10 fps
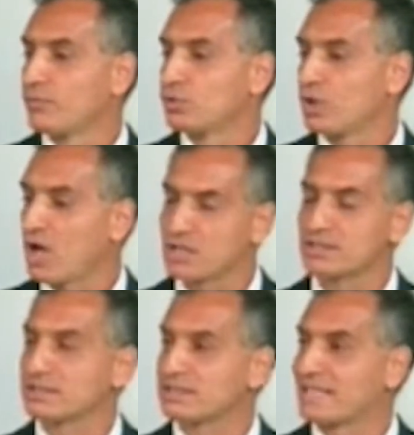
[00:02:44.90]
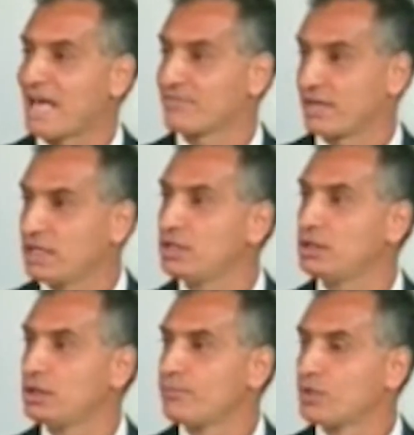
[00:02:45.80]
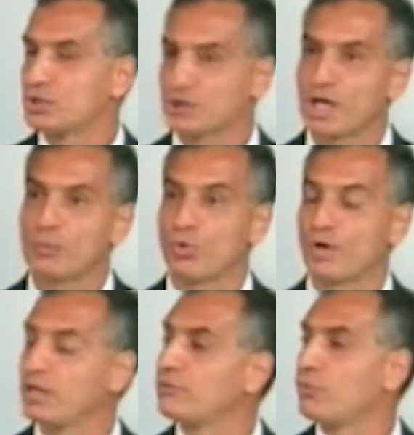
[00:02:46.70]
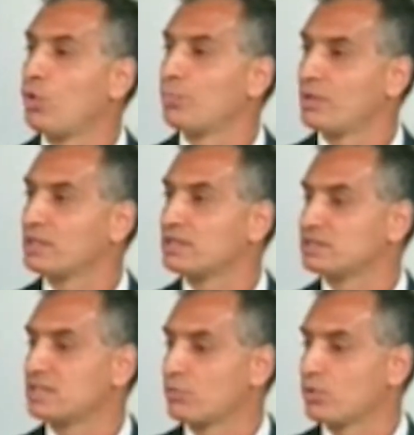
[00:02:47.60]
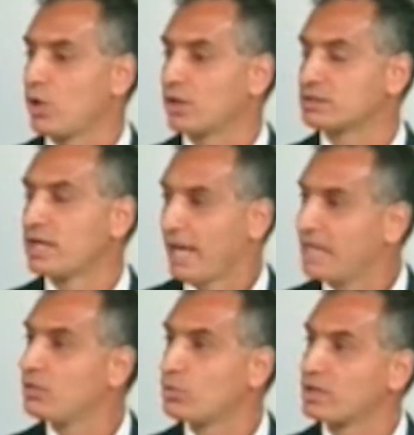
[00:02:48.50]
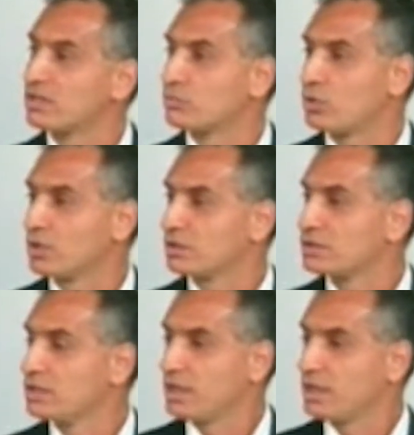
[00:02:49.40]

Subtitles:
to a large extent, have any shape or any form buildings that we want anywhere in the world,